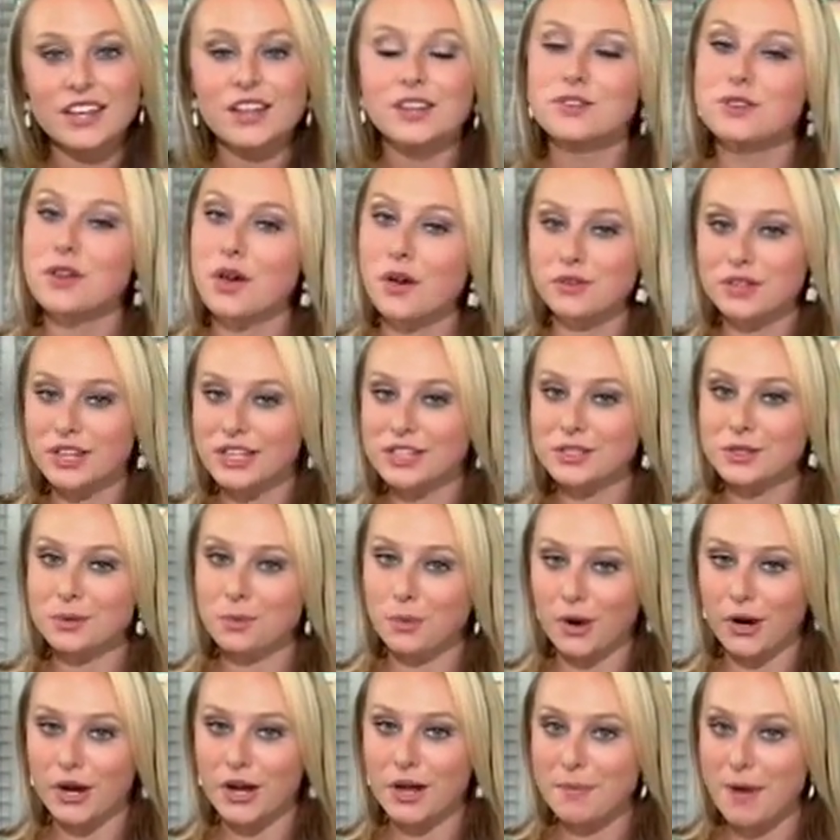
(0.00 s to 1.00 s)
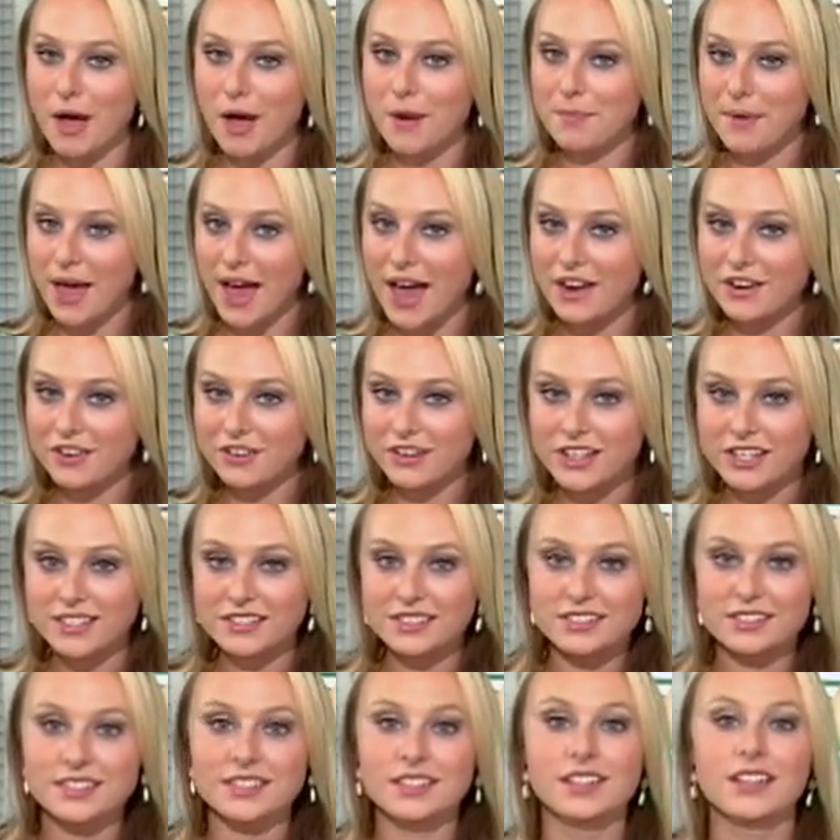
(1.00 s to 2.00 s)
No need to worry about
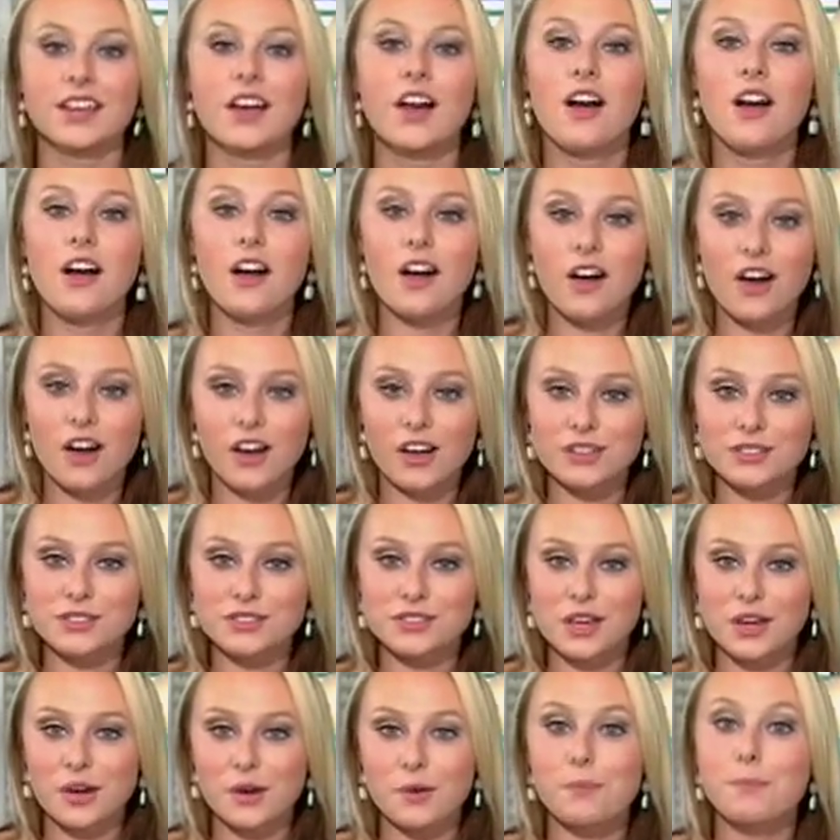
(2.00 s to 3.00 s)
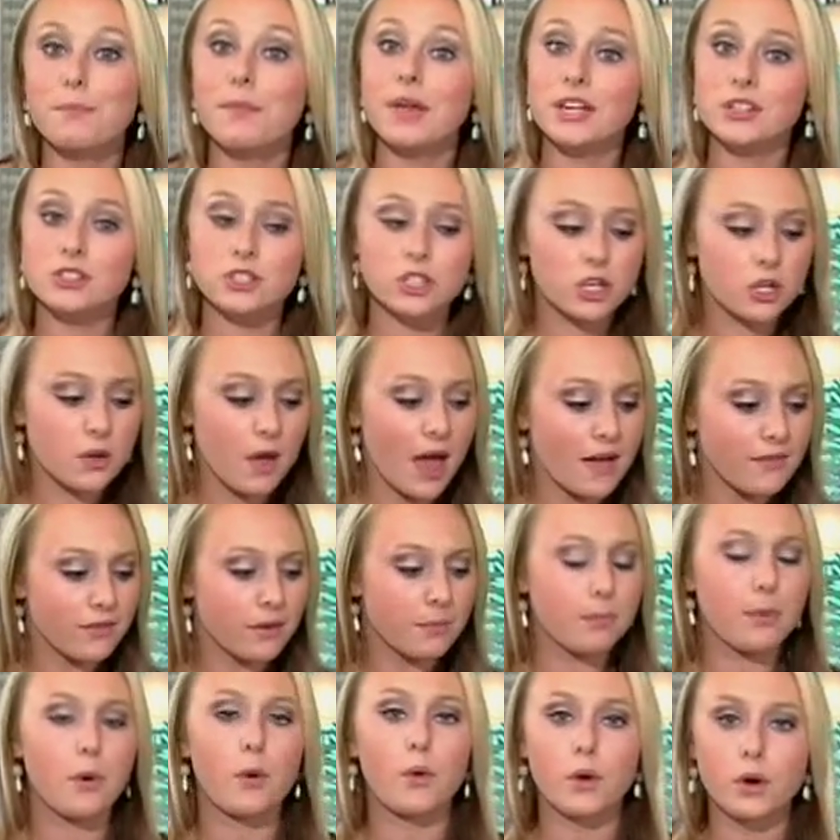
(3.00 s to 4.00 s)
batteries. Also, make sure you have a
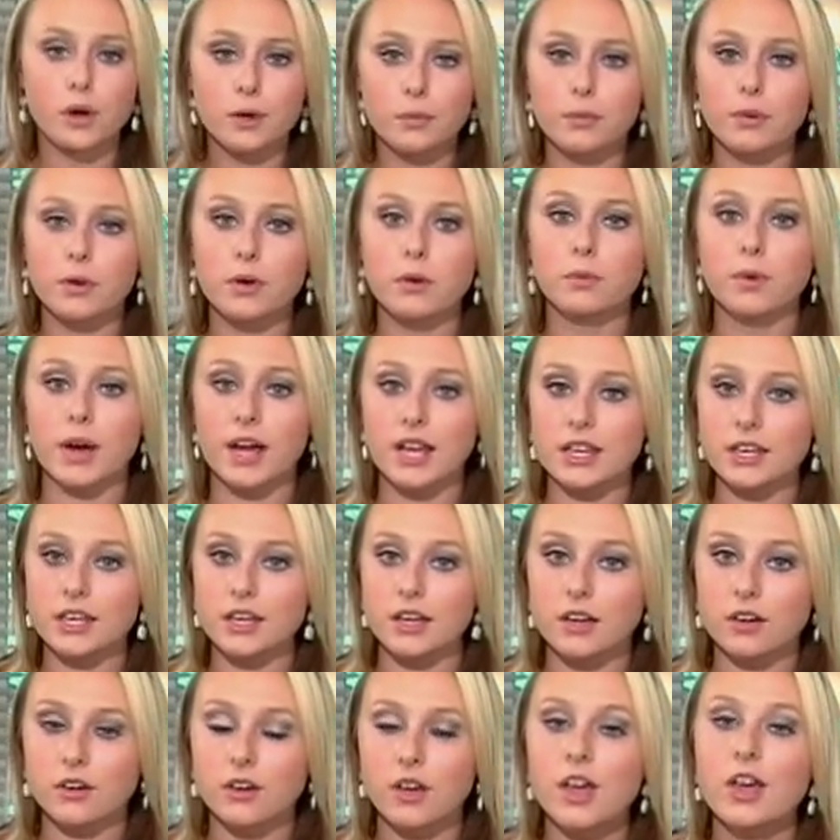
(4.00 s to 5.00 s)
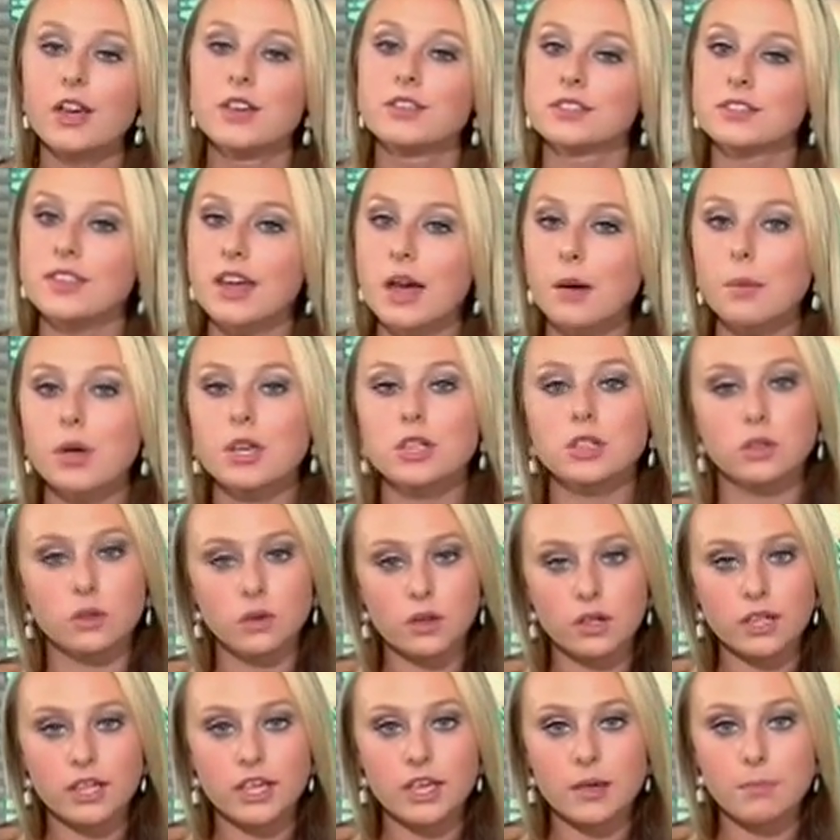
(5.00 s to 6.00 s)
portable radio, so that way you
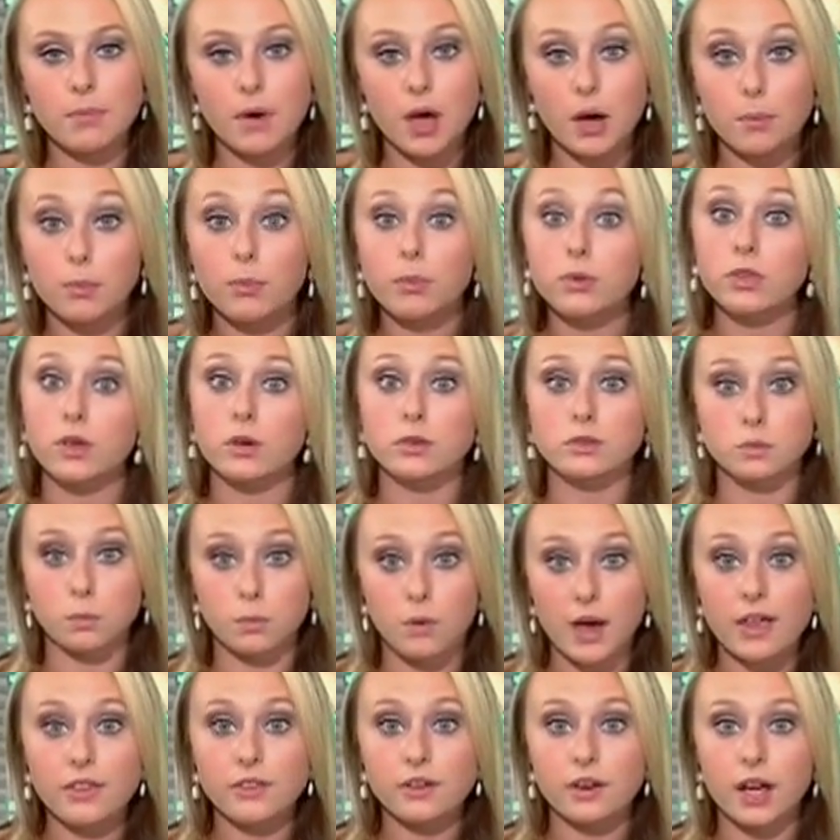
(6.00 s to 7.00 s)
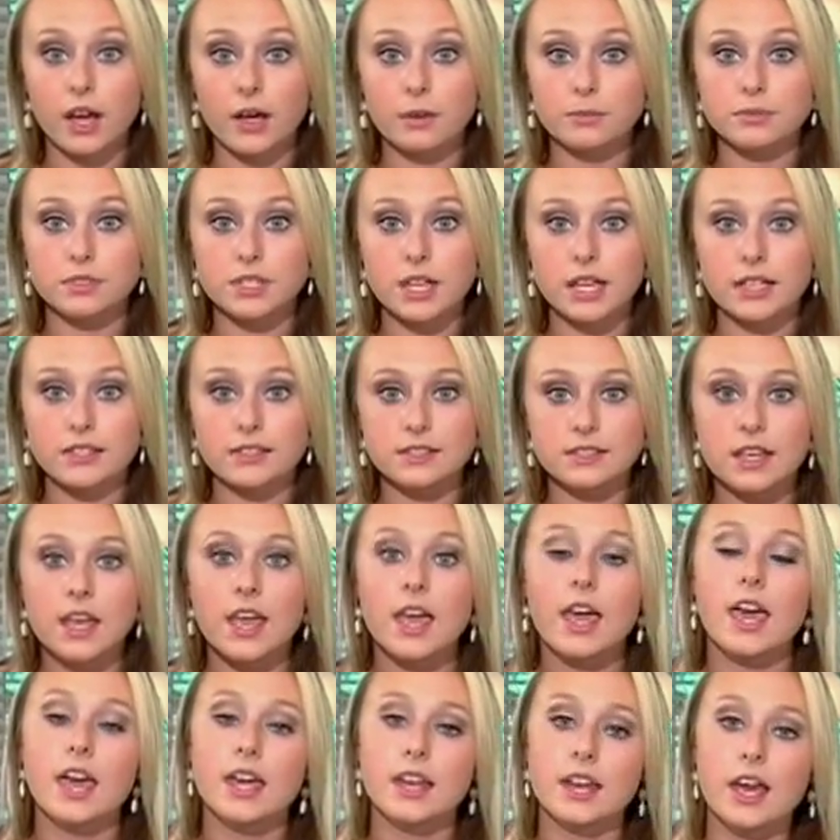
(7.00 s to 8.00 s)
can keep up with those weather updates
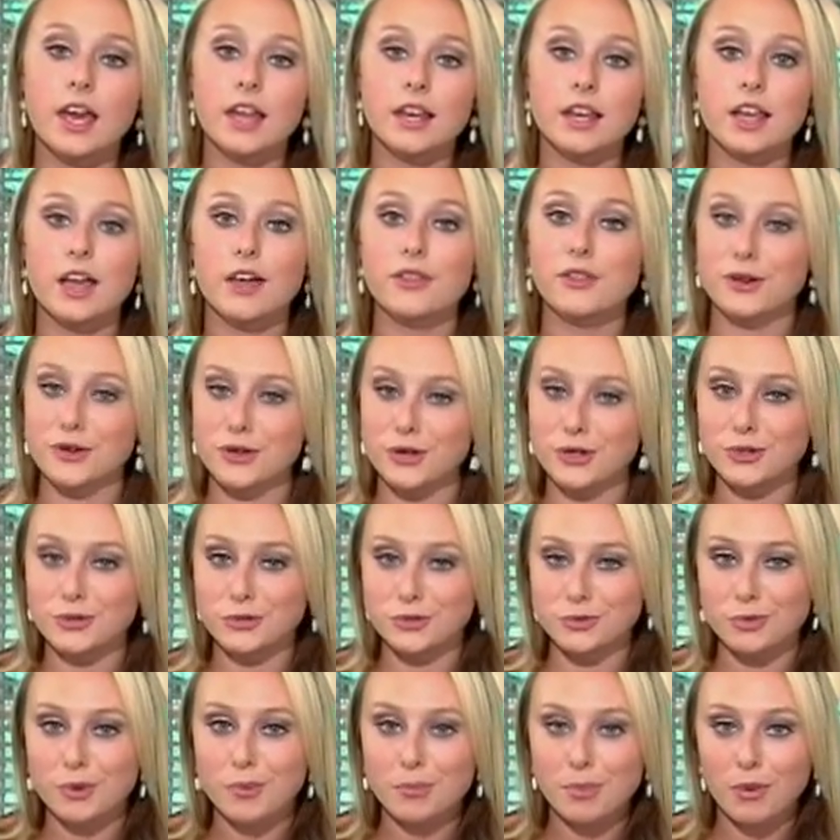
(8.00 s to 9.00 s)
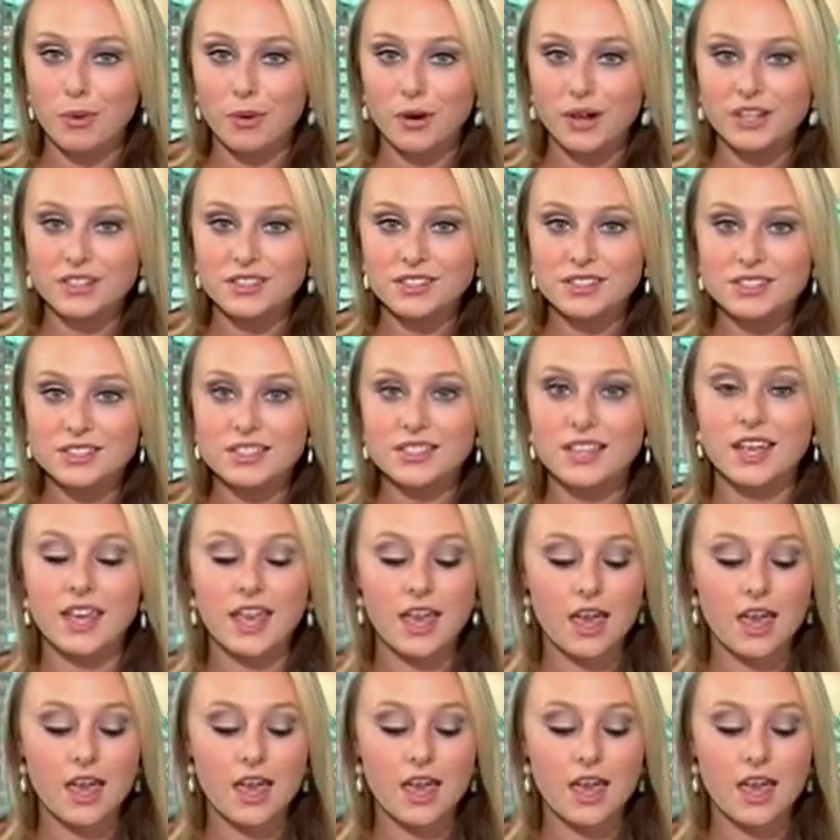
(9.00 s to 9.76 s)
and any other news reports.